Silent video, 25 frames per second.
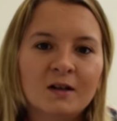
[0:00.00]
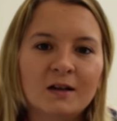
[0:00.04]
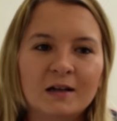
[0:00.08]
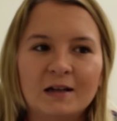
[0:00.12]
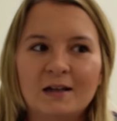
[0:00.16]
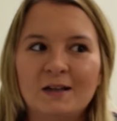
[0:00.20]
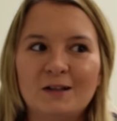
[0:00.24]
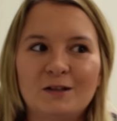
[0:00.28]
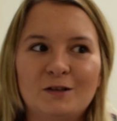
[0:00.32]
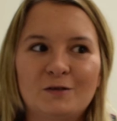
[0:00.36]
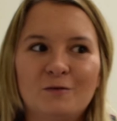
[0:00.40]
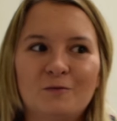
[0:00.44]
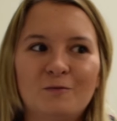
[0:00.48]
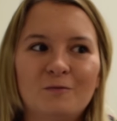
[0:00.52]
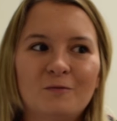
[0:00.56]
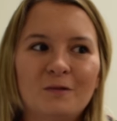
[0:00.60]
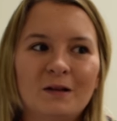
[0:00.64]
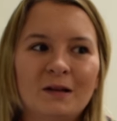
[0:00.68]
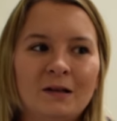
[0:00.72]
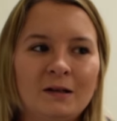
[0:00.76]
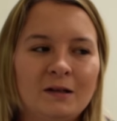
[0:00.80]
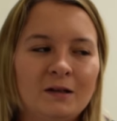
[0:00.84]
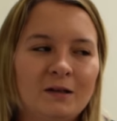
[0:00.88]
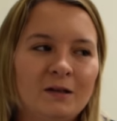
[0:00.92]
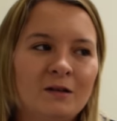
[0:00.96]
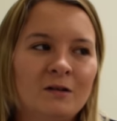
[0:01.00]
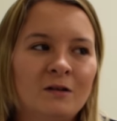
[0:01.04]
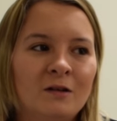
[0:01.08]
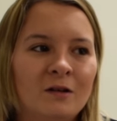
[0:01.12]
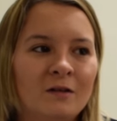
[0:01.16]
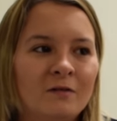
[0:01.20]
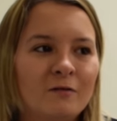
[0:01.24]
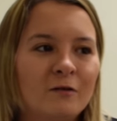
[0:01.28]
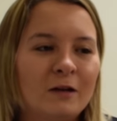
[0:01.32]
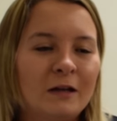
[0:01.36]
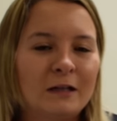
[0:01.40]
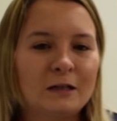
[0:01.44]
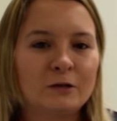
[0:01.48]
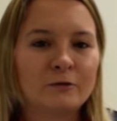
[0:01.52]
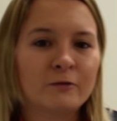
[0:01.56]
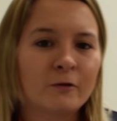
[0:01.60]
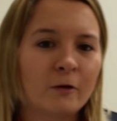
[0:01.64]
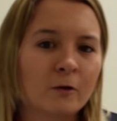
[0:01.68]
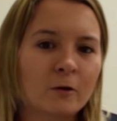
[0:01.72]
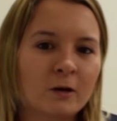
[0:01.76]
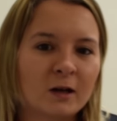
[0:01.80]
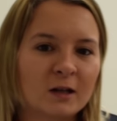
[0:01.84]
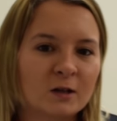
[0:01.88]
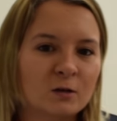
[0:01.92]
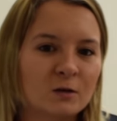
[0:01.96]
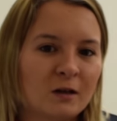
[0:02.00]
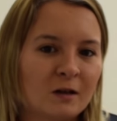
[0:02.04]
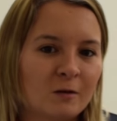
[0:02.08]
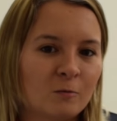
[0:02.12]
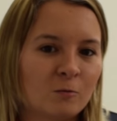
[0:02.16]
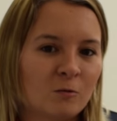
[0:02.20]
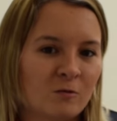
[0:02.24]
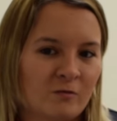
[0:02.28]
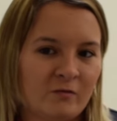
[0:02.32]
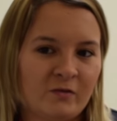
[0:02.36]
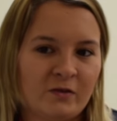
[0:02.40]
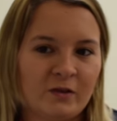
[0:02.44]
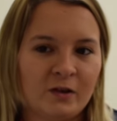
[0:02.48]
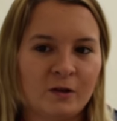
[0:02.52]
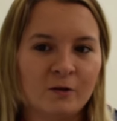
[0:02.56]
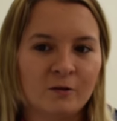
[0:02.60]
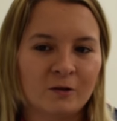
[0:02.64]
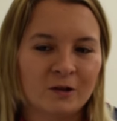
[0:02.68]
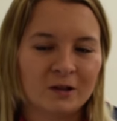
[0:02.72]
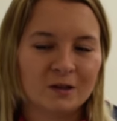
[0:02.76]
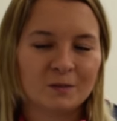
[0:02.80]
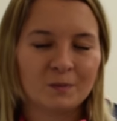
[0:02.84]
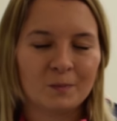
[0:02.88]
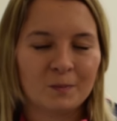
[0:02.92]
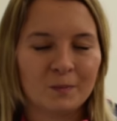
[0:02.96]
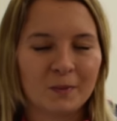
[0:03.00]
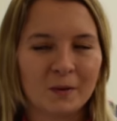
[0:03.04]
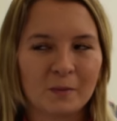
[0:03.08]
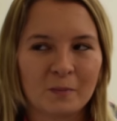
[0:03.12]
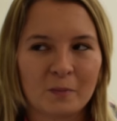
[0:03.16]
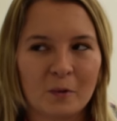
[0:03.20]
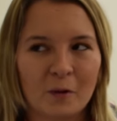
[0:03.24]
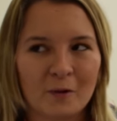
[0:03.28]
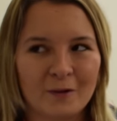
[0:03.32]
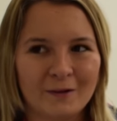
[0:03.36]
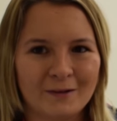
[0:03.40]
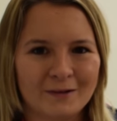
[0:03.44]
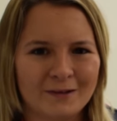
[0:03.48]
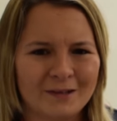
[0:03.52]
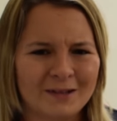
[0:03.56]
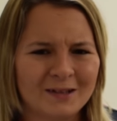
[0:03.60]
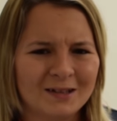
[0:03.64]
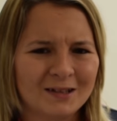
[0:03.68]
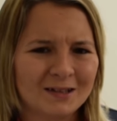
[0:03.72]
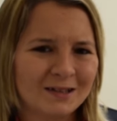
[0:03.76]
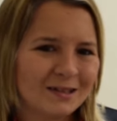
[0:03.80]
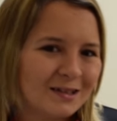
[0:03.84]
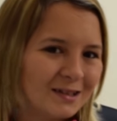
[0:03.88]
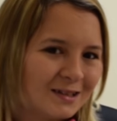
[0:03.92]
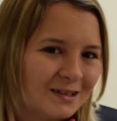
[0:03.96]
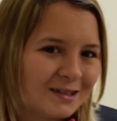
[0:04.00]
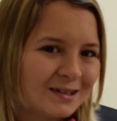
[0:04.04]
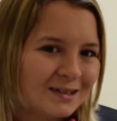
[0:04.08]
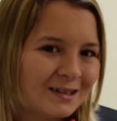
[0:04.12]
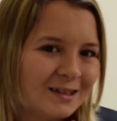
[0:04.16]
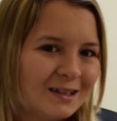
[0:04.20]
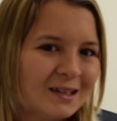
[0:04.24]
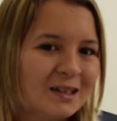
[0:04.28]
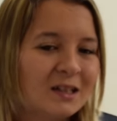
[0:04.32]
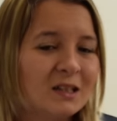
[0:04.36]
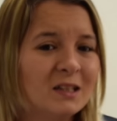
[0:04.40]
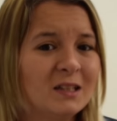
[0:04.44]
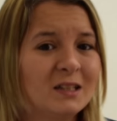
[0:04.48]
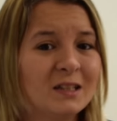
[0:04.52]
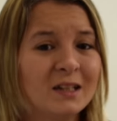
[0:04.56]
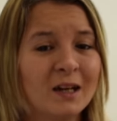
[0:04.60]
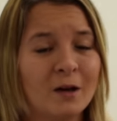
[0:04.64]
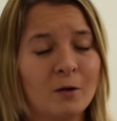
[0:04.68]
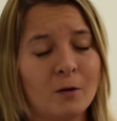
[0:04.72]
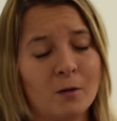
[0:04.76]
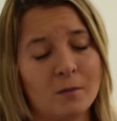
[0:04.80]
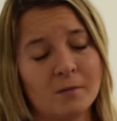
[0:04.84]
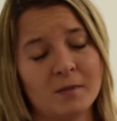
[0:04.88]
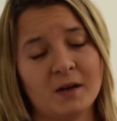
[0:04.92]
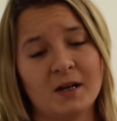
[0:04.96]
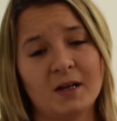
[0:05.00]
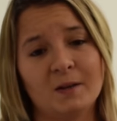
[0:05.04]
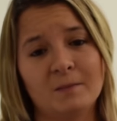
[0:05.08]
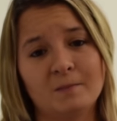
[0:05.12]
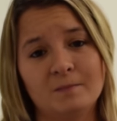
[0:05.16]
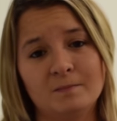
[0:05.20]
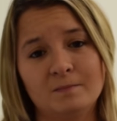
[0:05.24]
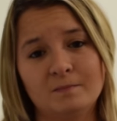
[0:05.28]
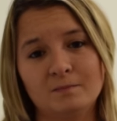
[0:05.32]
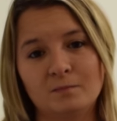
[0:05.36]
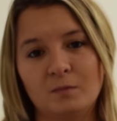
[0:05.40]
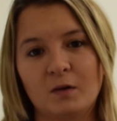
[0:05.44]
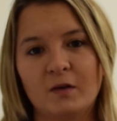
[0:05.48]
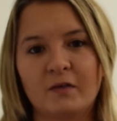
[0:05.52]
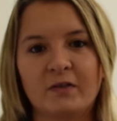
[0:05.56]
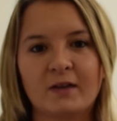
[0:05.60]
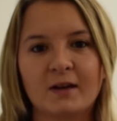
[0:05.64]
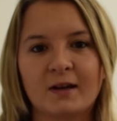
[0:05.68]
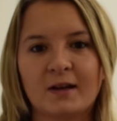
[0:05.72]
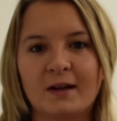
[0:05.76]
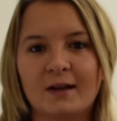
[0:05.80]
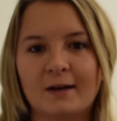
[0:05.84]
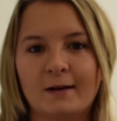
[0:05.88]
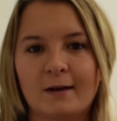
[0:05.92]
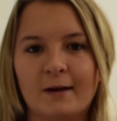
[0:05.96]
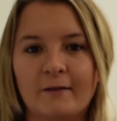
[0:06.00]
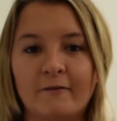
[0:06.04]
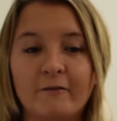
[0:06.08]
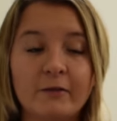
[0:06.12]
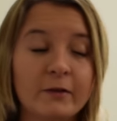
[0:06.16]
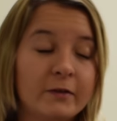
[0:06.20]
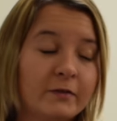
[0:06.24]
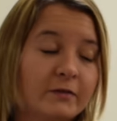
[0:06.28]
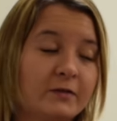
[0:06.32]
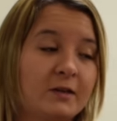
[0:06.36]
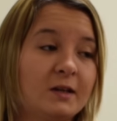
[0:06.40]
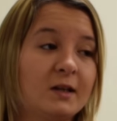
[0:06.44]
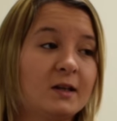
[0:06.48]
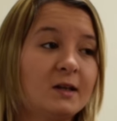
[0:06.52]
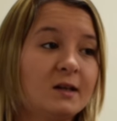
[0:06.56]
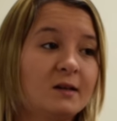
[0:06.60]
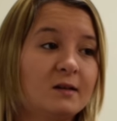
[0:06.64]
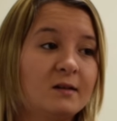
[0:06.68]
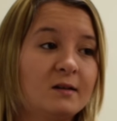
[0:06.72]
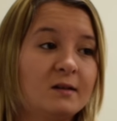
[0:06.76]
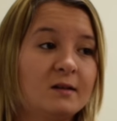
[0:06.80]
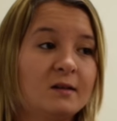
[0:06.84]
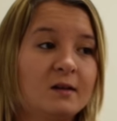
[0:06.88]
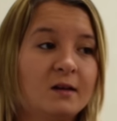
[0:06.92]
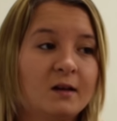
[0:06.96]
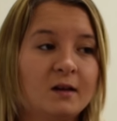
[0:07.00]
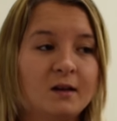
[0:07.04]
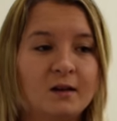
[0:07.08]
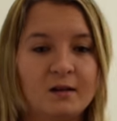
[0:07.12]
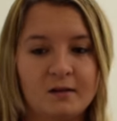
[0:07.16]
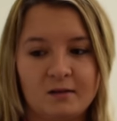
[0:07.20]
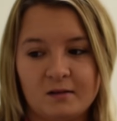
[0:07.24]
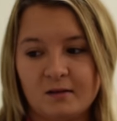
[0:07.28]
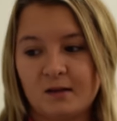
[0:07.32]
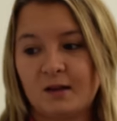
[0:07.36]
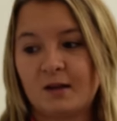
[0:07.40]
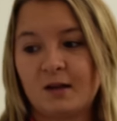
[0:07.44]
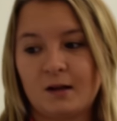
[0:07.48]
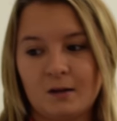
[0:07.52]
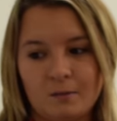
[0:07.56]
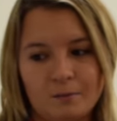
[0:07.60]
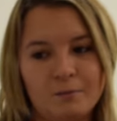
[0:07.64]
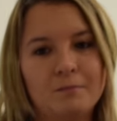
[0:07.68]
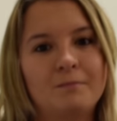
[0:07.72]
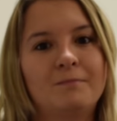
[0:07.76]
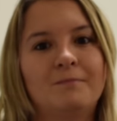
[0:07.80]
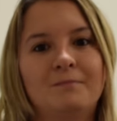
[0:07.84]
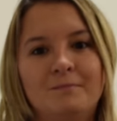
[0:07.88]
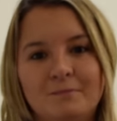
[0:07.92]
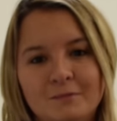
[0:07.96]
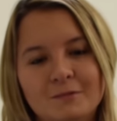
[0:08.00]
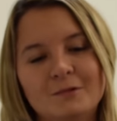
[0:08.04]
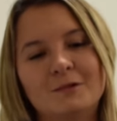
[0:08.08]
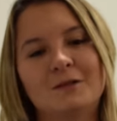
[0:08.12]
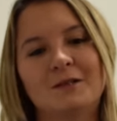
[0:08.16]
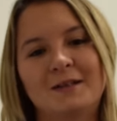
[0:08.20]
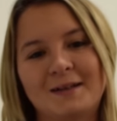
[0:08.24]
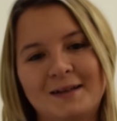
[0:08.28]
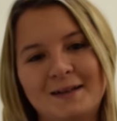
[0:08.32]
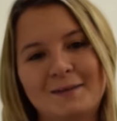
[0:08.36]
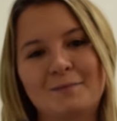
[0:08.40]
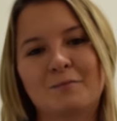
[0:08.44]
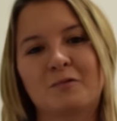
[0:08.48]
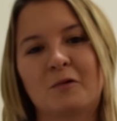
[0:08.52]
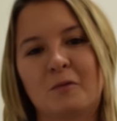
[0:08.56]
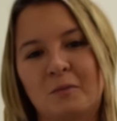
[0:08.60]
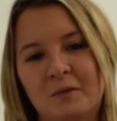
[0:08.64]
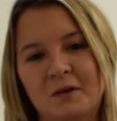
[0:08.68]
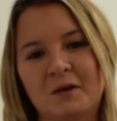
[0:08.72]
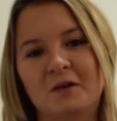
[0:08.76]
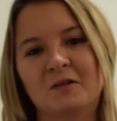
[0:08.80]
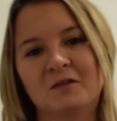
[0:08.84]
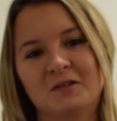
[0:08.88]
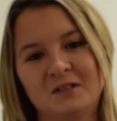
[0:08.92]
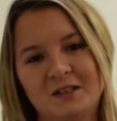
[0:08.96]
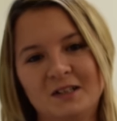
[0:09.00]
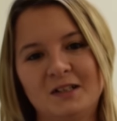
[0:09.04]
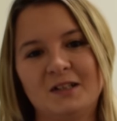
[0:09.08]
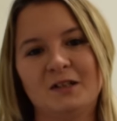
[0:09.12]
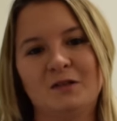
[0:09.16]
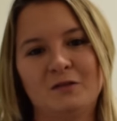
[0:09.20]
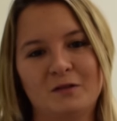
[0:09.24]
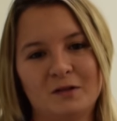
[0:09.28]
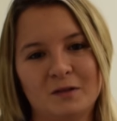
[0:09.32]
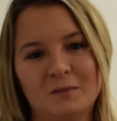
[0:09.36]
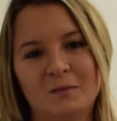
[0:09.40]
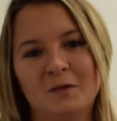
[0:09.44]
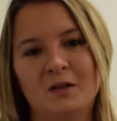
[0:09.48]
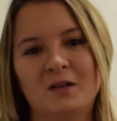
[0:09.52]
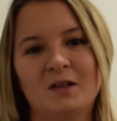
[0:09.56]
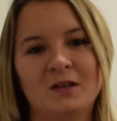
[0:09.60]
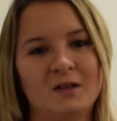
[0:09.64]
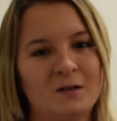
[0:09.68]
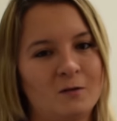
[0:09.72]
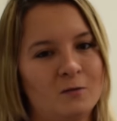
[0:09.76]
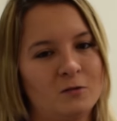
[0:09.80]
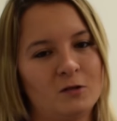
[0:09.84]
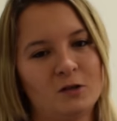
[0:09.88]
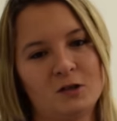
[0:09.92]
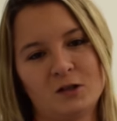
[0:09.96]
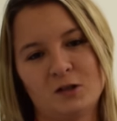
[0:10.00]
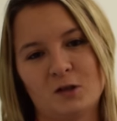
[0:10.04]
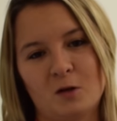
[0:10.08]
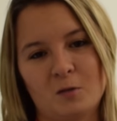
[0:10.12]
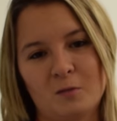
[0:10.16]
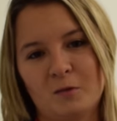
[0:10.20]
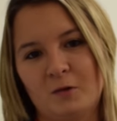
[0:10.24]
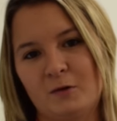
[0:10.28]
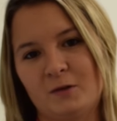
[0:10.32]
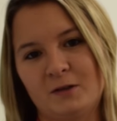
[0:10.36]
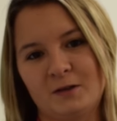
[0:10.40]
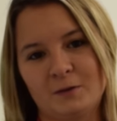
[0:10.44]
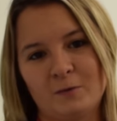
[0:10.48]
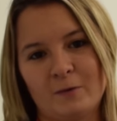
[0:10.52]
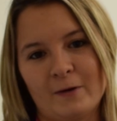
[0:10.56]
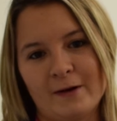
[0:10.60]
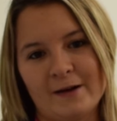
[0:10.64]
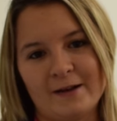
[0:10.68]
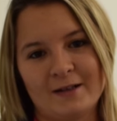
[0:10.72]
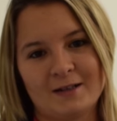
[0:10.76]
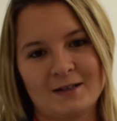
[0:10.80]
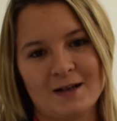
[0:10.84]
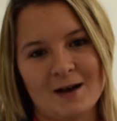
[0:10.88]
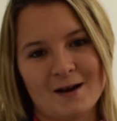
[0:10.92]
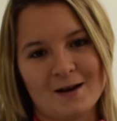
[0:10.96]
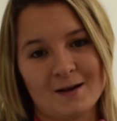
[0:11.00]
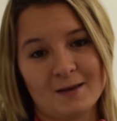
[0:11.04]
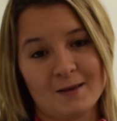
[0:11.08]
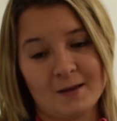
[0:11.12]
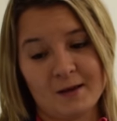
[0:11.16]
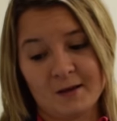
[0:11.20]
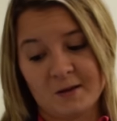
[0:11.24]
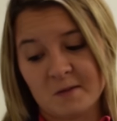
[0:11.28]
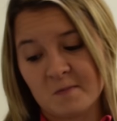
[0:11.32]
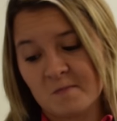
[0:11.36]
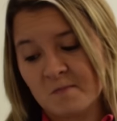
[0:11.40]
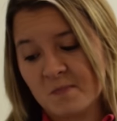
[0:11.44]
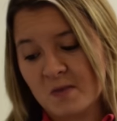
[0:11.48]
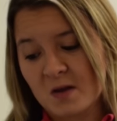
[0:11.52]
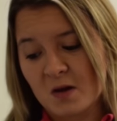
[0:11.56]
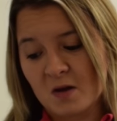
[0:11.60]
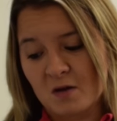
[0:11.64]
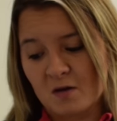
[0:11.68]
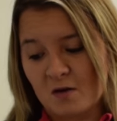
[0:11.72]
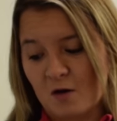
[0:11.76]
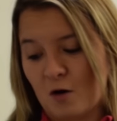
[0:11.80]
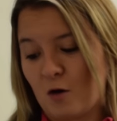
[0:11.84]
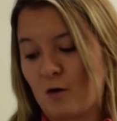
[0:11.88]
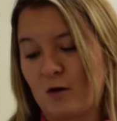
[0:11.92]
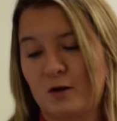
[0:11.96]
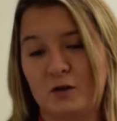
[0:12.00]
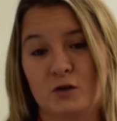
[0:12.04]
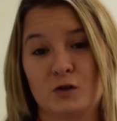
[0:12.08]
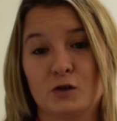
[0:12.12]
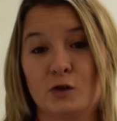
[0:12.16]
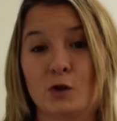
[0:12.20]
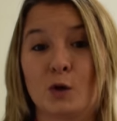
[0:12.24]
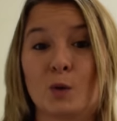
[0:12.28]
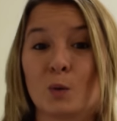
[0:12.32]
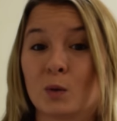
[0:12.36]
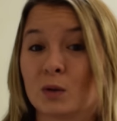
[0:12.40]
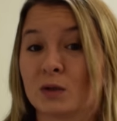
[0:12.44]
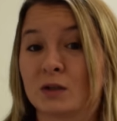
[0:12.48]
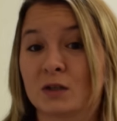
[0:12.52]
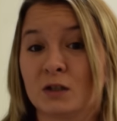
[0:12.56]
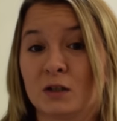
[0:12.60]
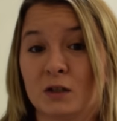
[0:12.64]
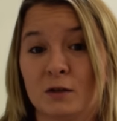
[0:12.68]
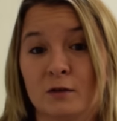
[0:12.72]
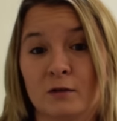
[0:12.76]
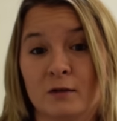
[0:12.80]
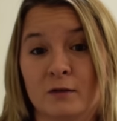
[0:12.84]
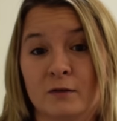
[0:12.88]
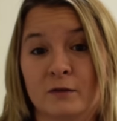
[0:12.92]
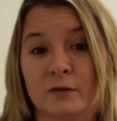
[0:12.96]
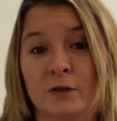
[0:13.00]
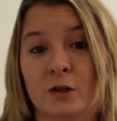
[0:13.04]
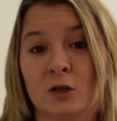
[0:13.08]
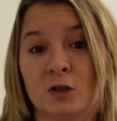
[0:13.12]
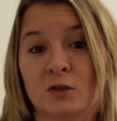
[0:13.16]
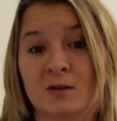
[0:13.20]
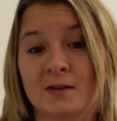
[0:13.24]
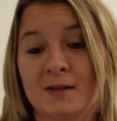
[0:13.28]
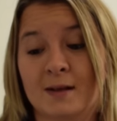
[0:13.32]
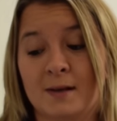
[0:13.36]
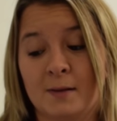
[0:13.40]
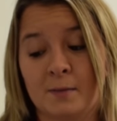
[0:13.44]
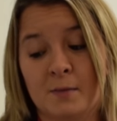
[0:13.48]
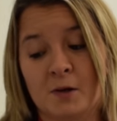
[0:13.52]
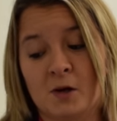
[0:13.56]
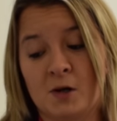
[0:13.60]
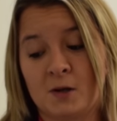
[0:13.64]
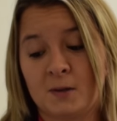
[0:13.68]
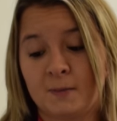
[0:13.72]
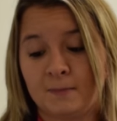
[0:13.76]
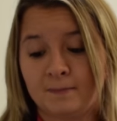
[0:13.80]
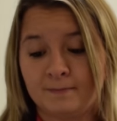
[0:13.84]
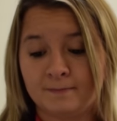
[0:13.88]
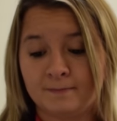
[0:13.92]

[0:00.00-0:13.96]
if each vlog gets like one view, it's a bit pointless, you get what I mean. But if they're getting like 50, then I'll probably continue them until I want to stop losing weight entirely, or I just don't want to do the vlogs anymore.